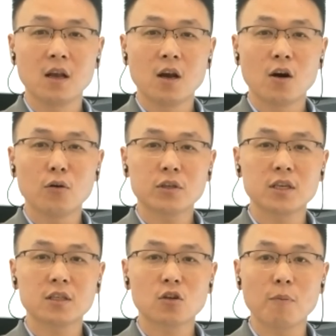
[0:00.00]

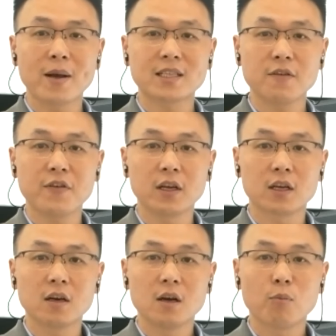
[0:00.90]
Ocean Store Pacific
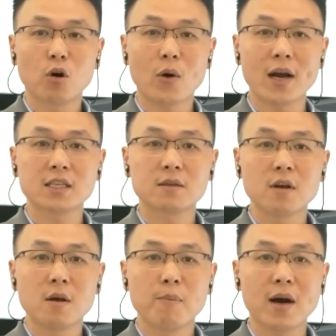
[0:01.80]
provides
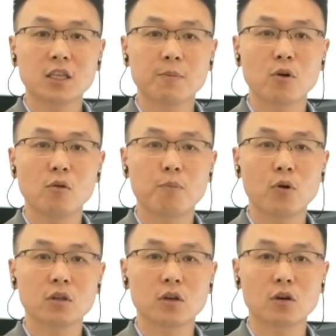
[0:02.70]
multiple
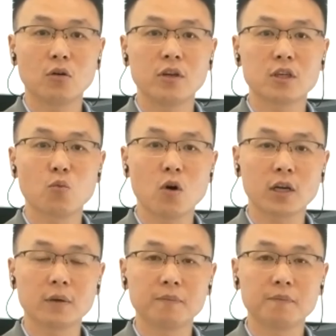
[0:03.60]
protocol
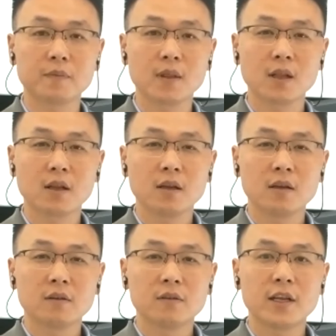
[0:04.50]
interworking.
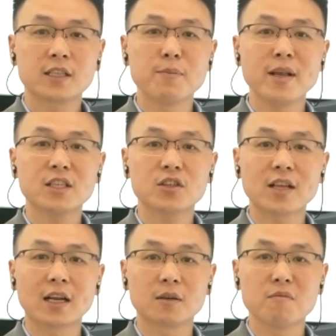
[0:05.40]
This means
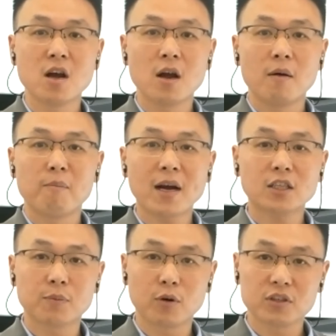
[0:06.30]
that
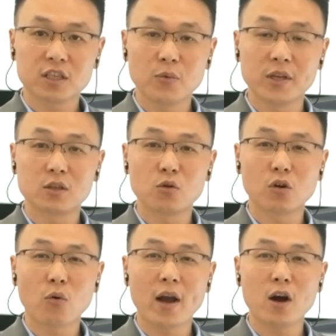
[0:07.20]
multiple services
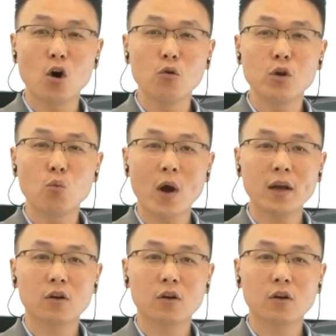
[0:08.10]
require only one